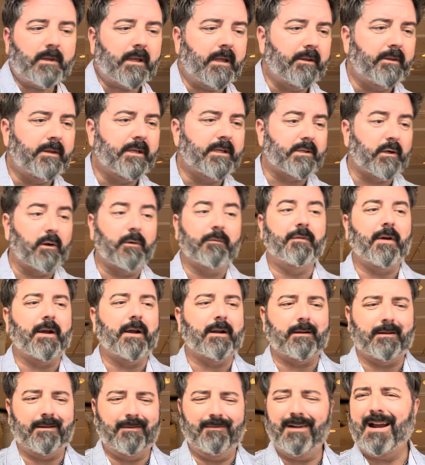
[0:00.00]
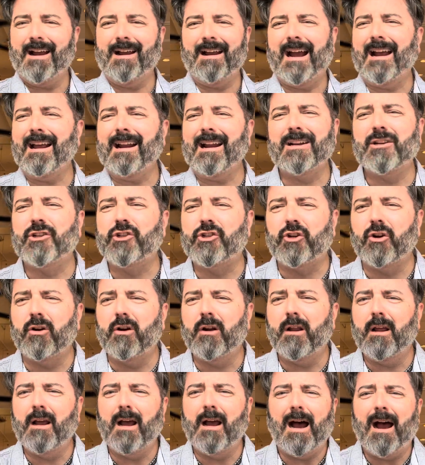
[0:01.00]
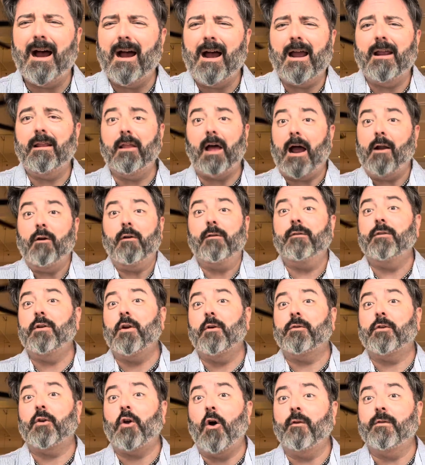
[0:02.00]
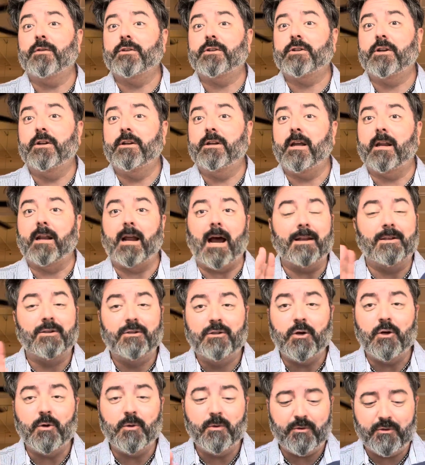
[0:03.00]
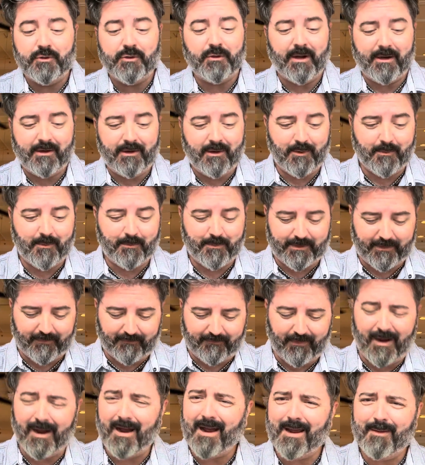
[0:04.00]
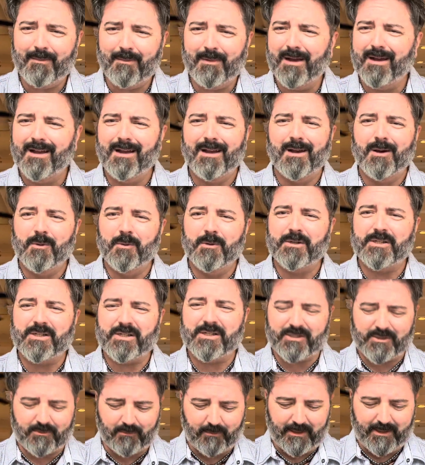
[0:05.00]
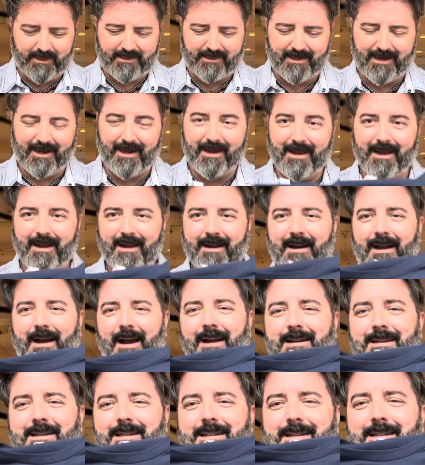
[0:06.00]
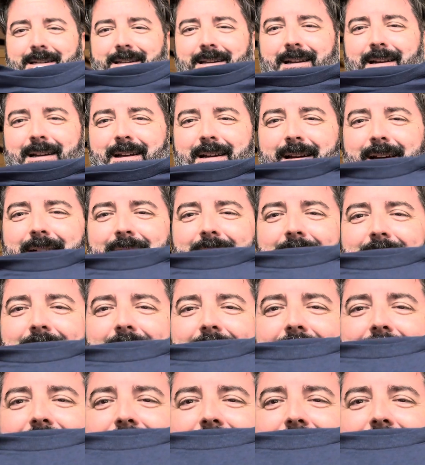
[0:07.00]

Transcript: this, in fact, I got a shirt I don't even know if the coffee's good yet. I don't, do not know. The vibe was sweet, and I just, look at